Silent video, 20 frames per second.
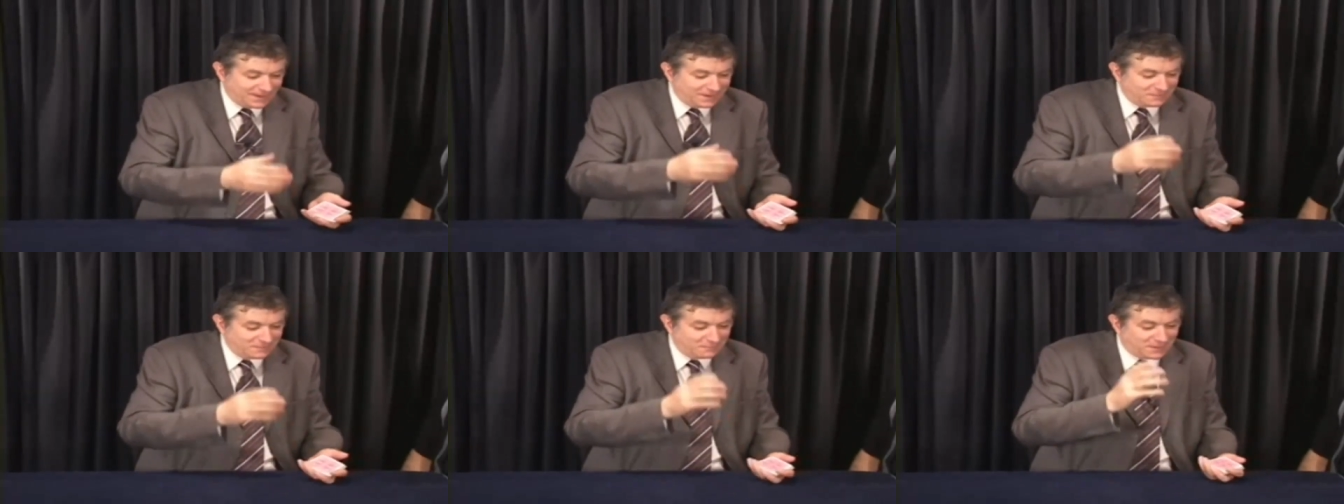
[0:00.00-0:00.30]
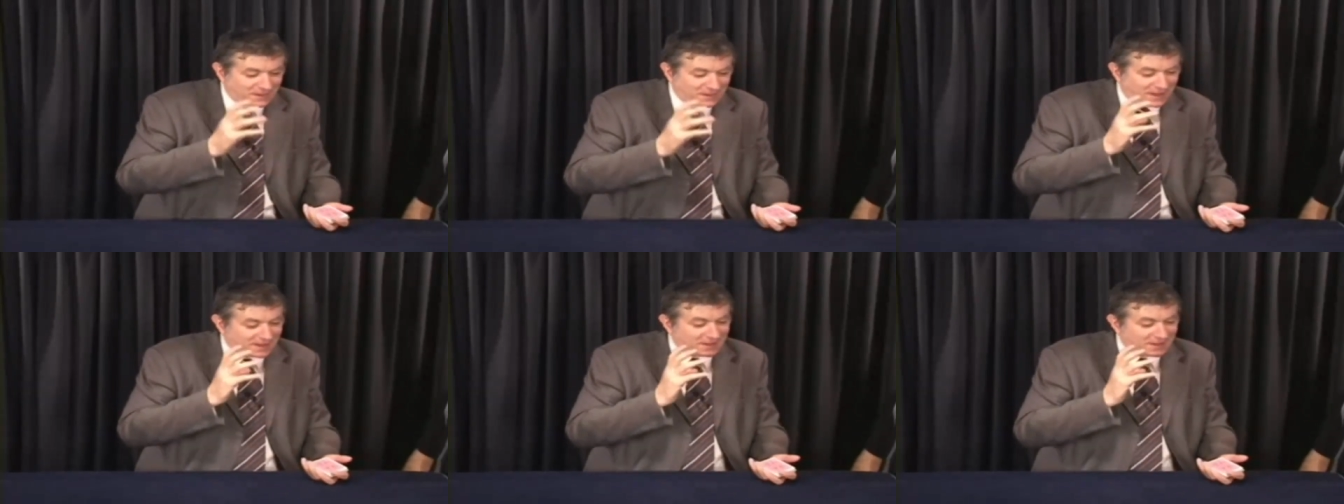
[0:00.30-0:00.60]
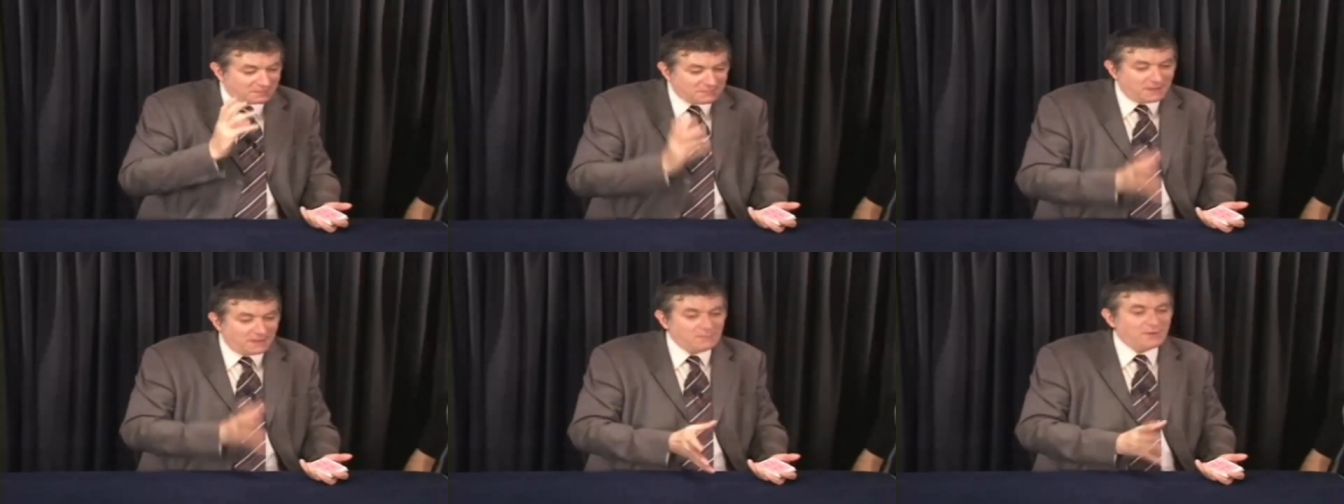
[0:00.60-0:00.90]
but I
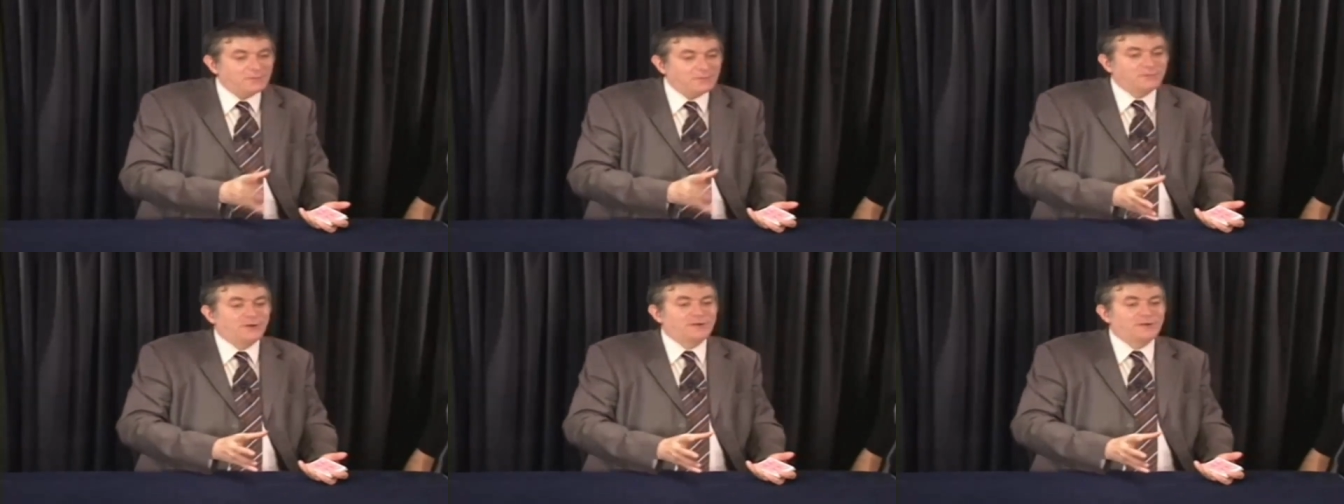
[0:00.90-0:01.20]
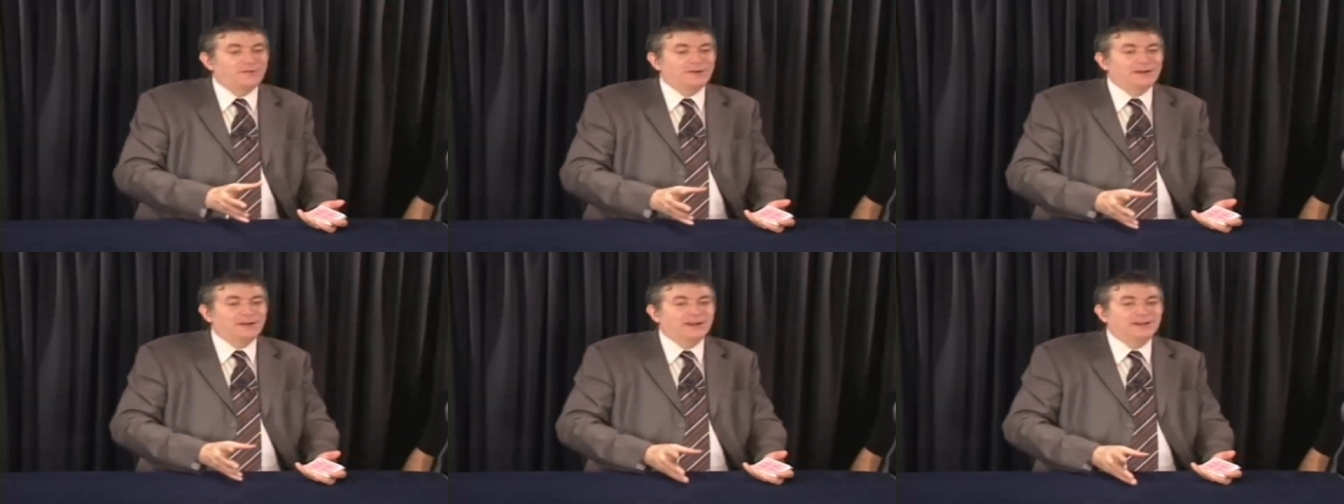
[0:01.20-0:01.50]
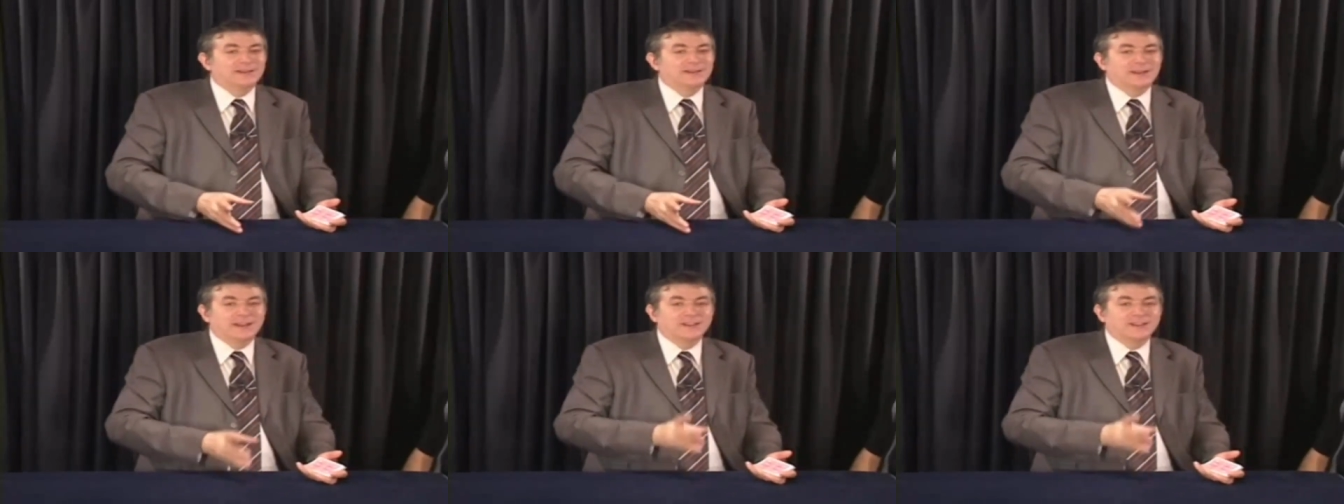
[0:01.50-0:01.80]
remember perfectly
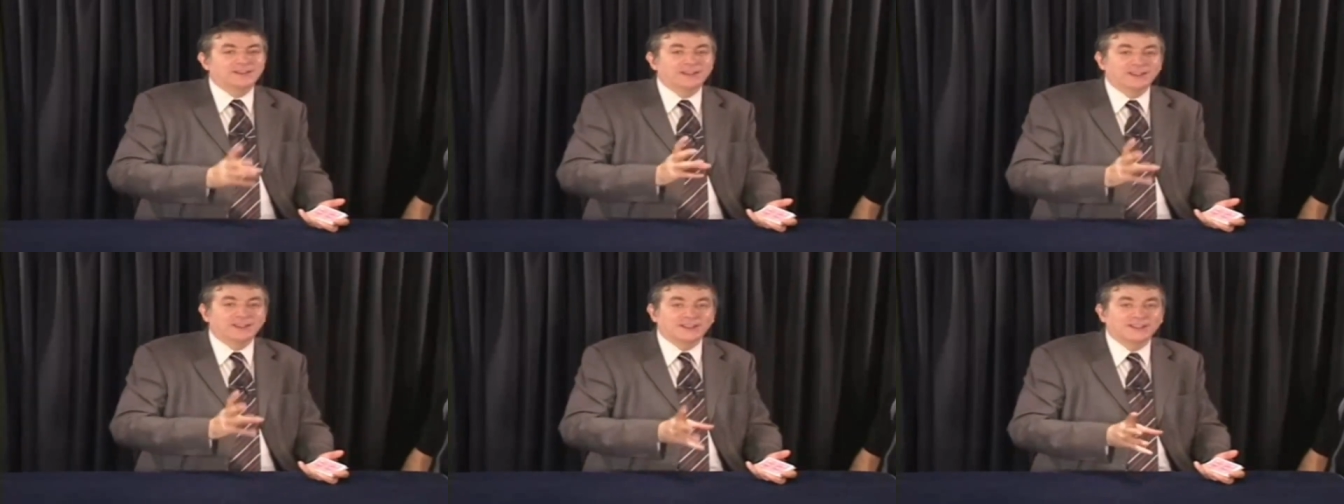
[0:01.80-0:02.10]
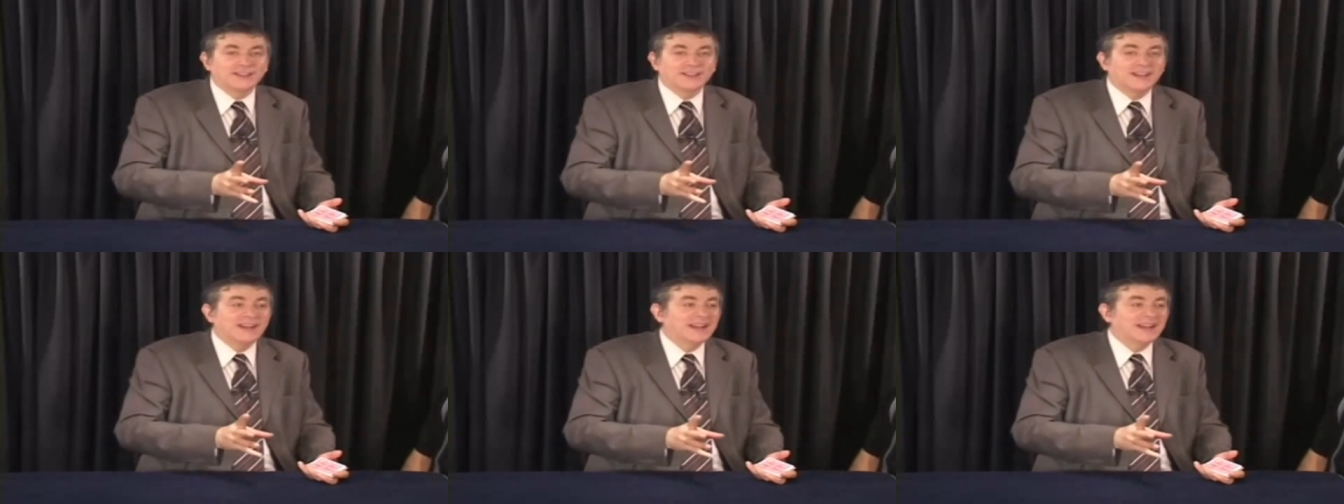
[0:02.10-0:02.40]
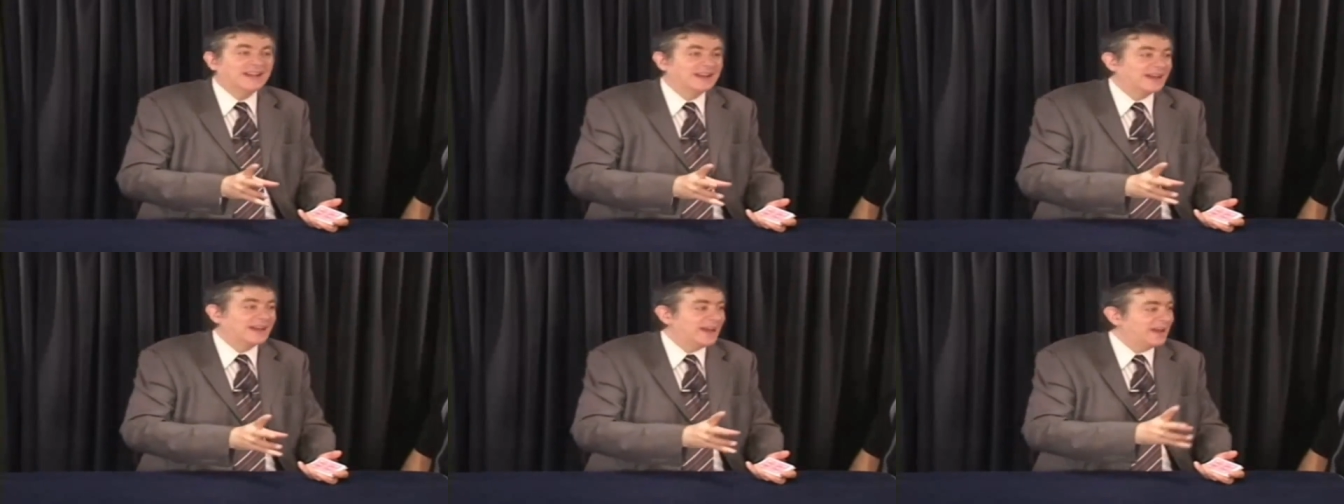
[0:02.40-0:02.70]
that at 16